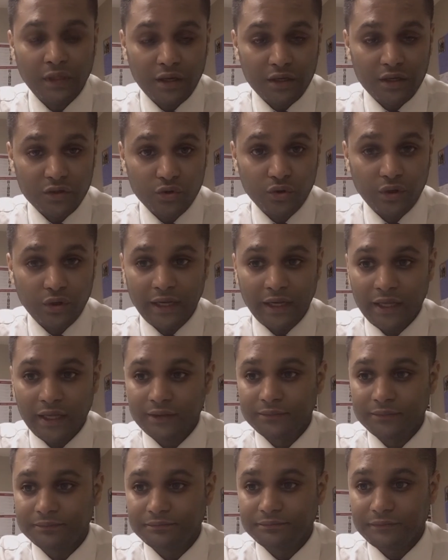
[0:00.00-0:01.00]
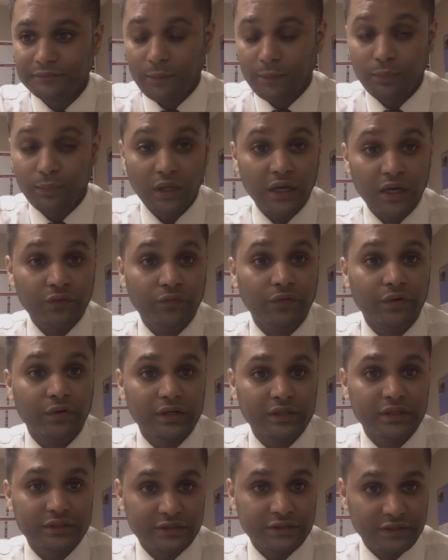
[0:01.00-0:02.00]
you can apply
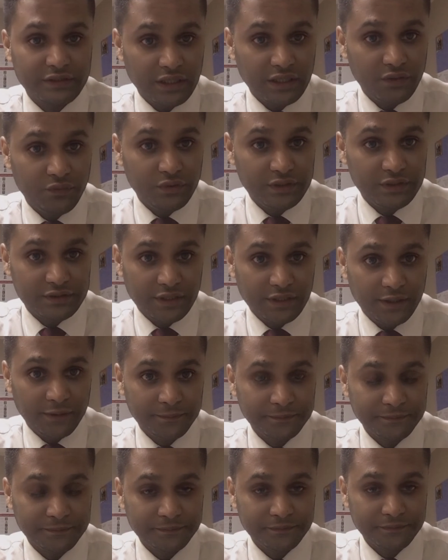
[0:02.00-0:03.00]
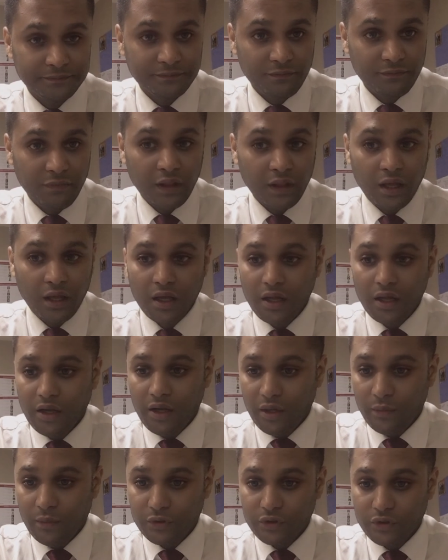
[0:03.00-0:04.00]
for study visa.
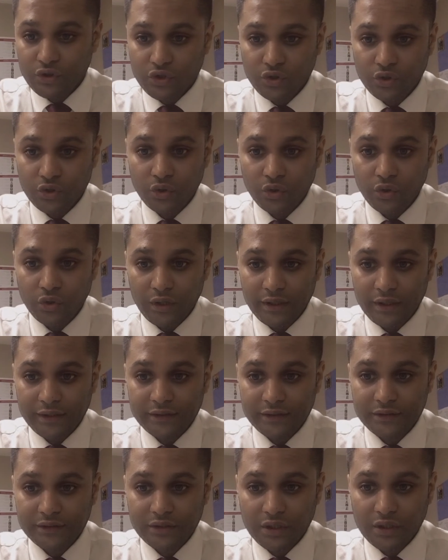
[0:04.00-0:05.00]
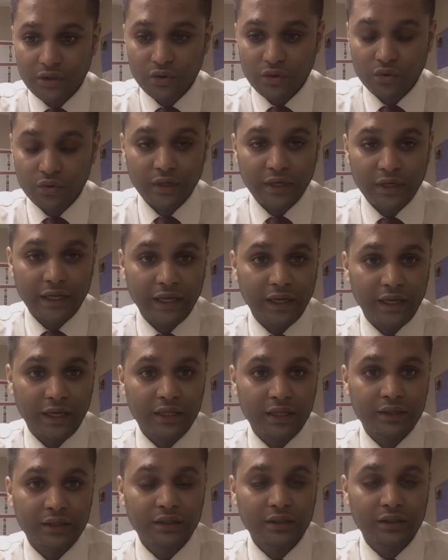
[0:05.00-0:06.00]
Number 2 is you
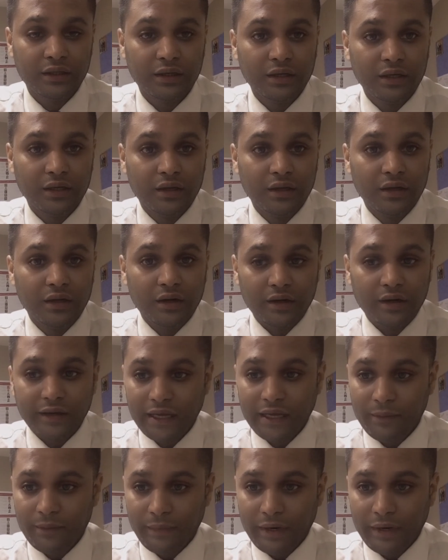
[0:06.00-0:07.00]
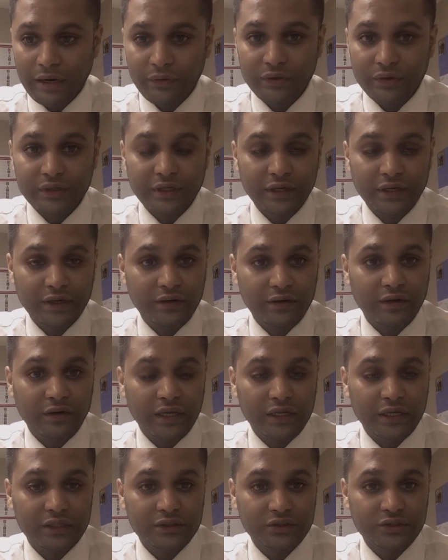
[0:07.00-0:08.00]
can get married here
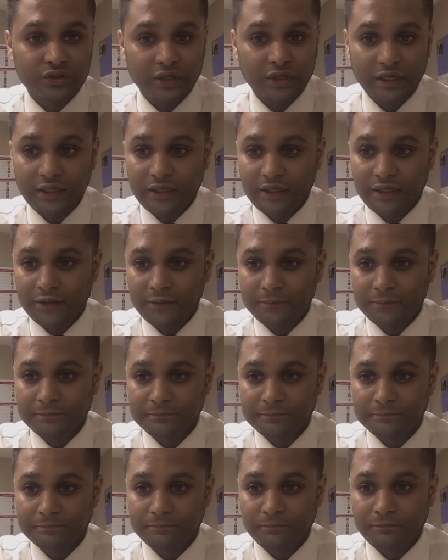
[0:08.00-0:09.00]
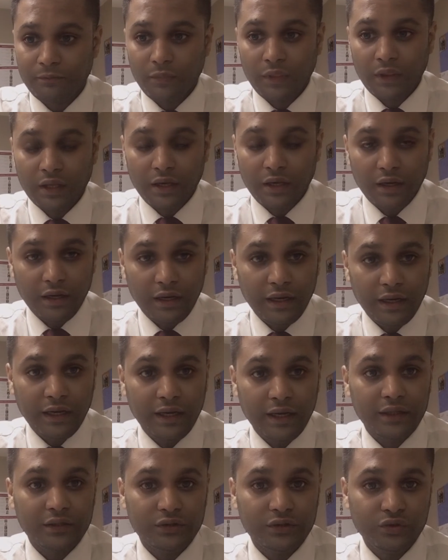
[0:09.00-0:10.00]
in China
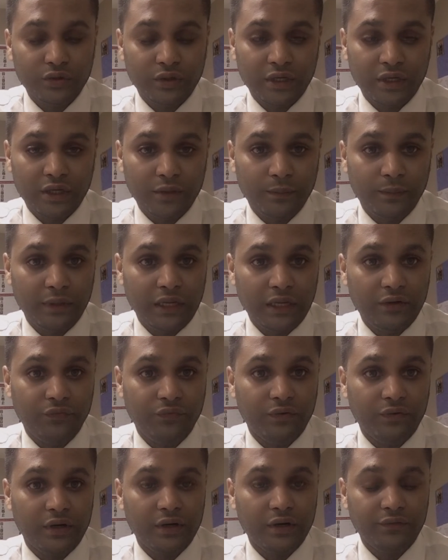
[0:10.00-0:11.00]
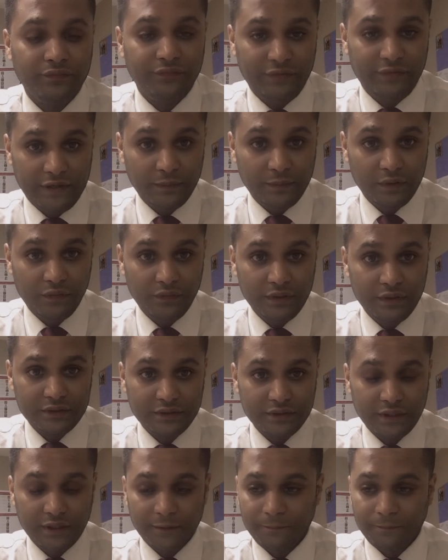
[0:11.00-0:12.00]
and you can apply for family
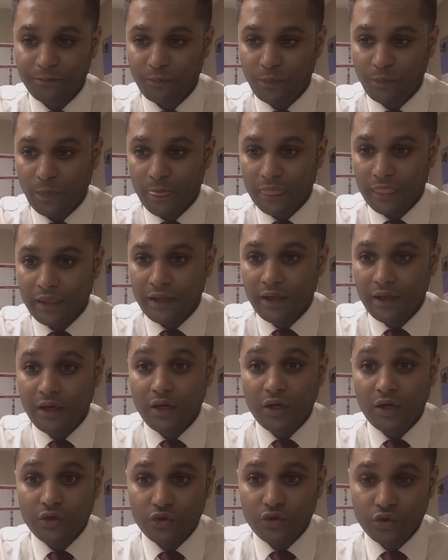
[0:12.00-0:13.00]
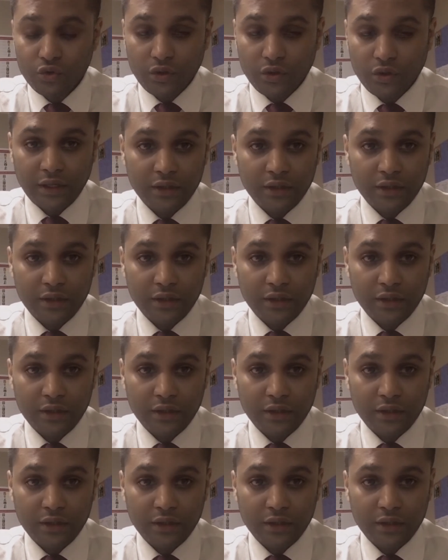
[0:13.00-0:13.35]
visa. You can